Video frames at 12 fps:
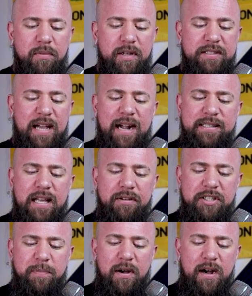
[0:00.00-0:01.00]
with tactile
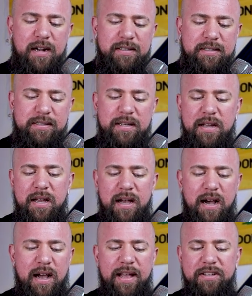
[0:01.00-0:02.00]
response.
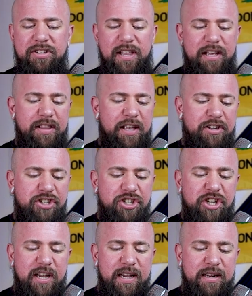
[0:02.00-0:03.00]
They
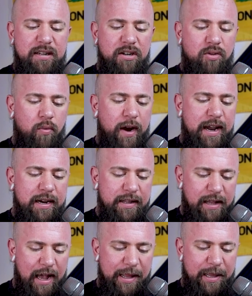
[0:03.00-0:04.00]
sheen great
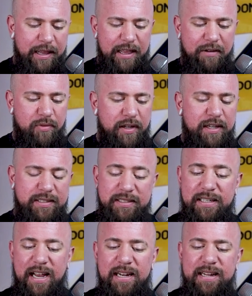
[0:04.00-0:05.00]
and they really
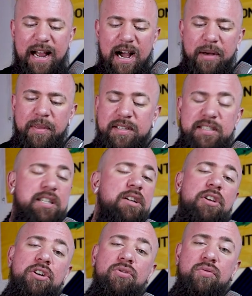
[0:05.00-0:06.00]
stand out. This is going
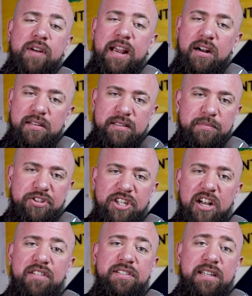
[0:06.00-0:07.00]
to look great on some
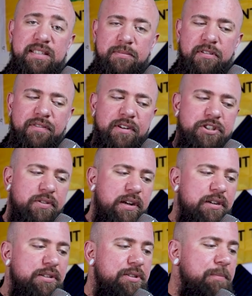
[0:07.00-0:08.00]
shelves and some
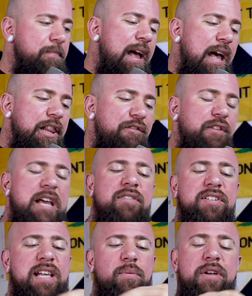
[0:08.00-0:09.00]
refrigerators. And the
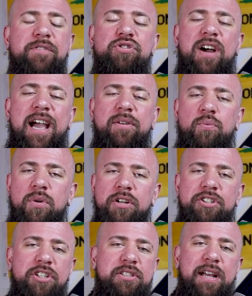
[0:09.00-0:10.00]
flavors that we've tried
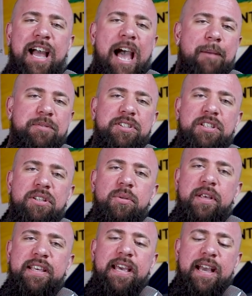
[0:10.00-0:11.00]
were just
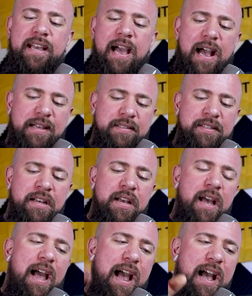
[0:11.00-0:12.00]
absolutely kick-ass,
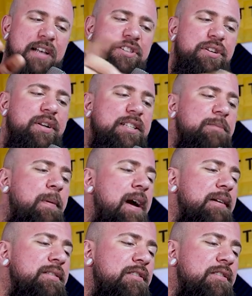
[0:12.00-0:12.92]
as you'd expect